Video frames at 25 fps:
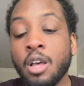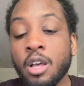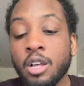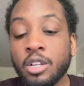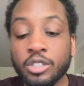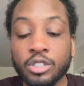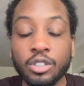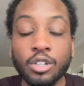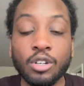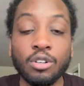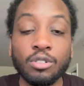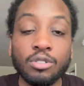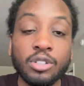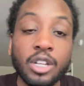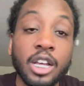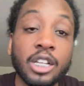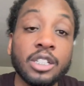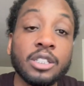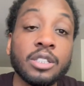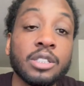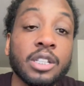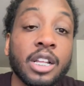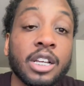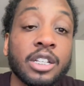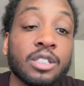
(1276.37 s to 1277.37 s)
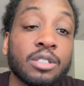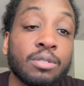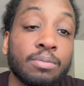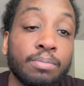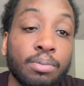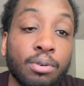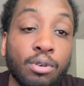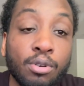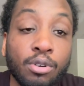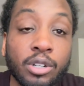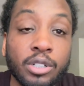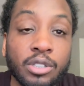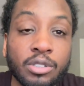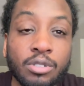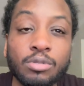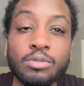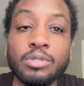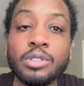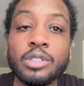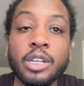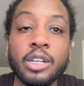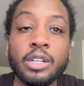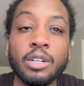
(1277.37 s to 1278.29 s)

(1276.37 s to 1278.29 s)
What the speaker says: So that's important, you know what I'm saying?